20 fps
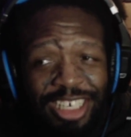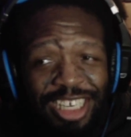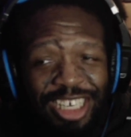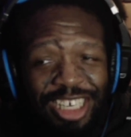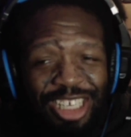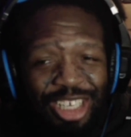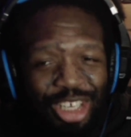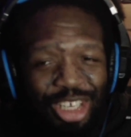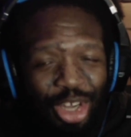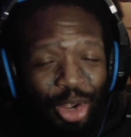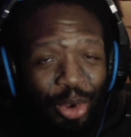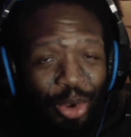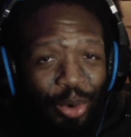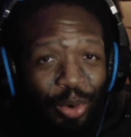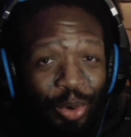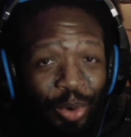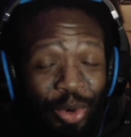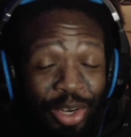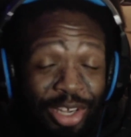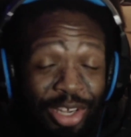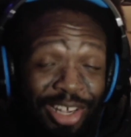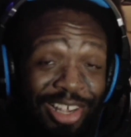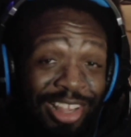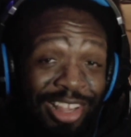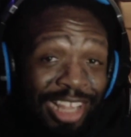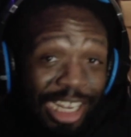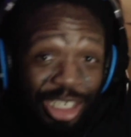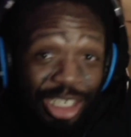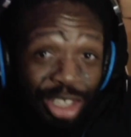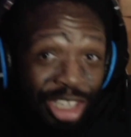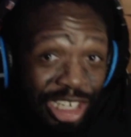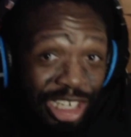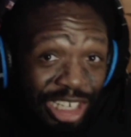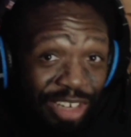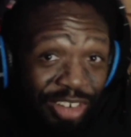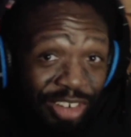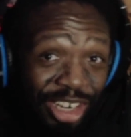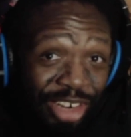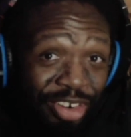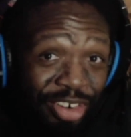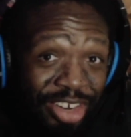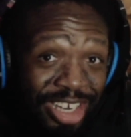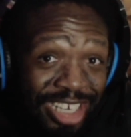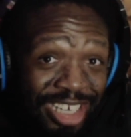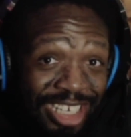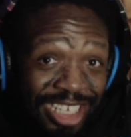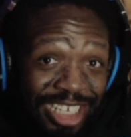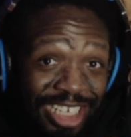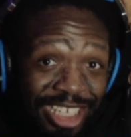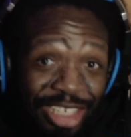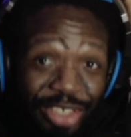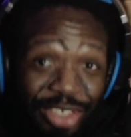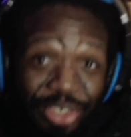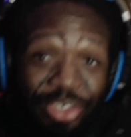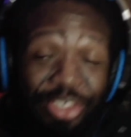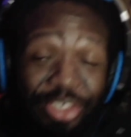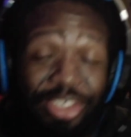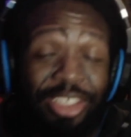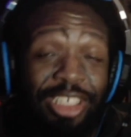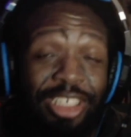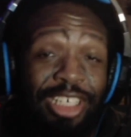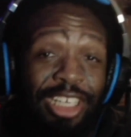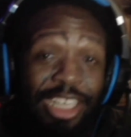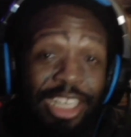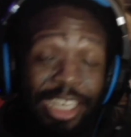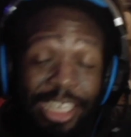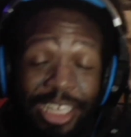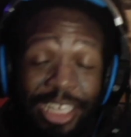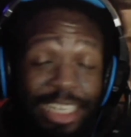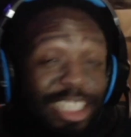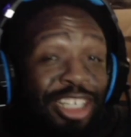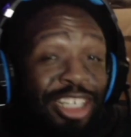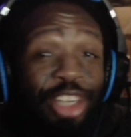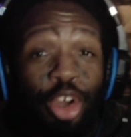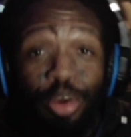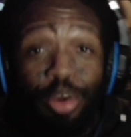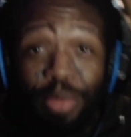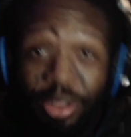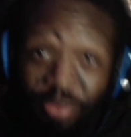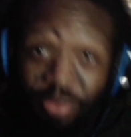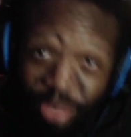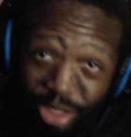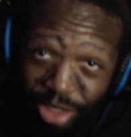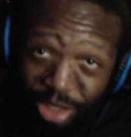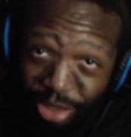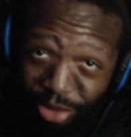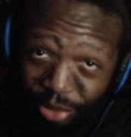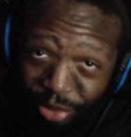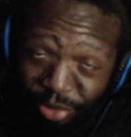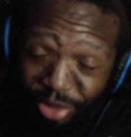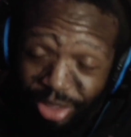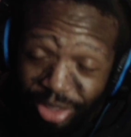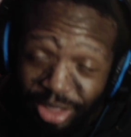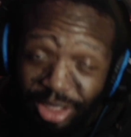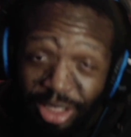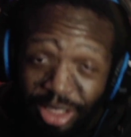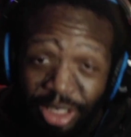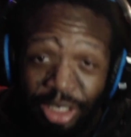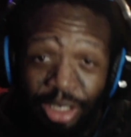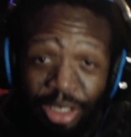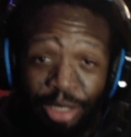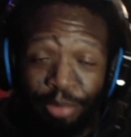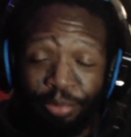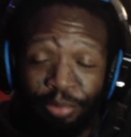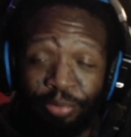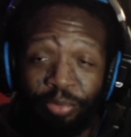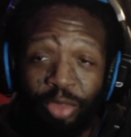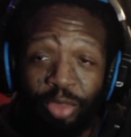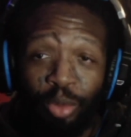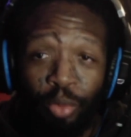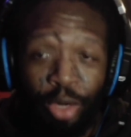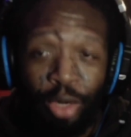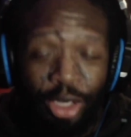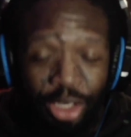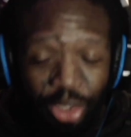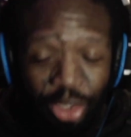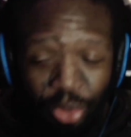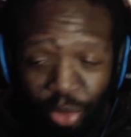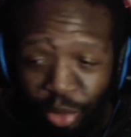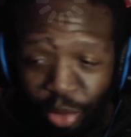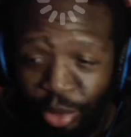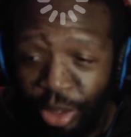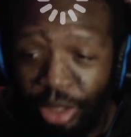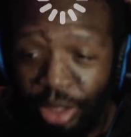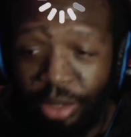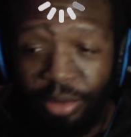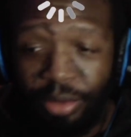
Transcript: So that's what this video is. It's a little get to know me video, um, where you